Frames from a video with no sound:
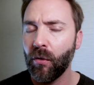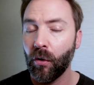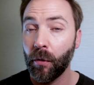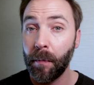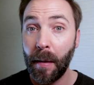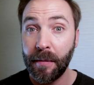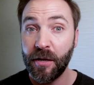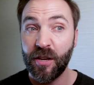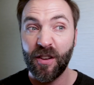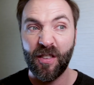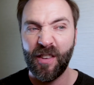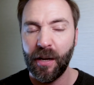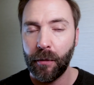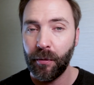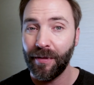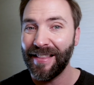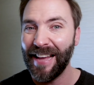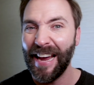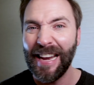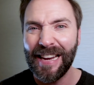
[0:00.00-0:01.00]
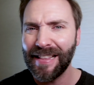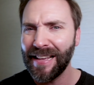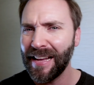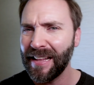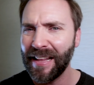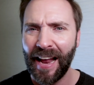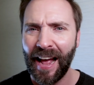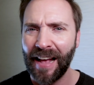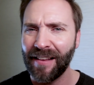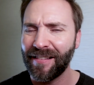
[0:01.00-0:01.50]
or maybe just stick with
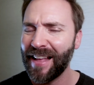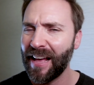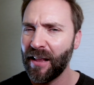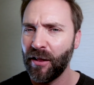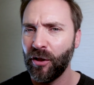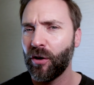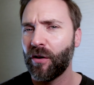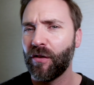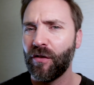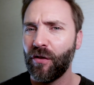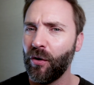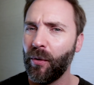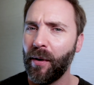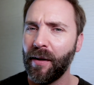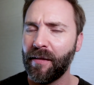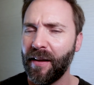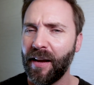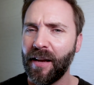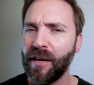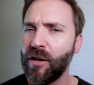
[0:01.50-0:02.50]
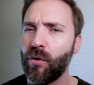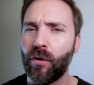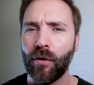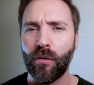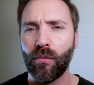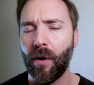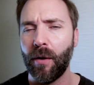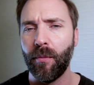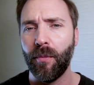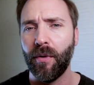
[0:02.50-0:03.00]
anything that has that look to it and you
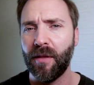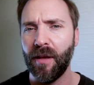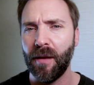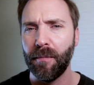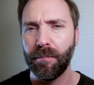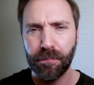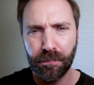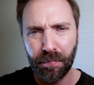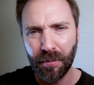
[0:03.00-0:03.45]
could run with it?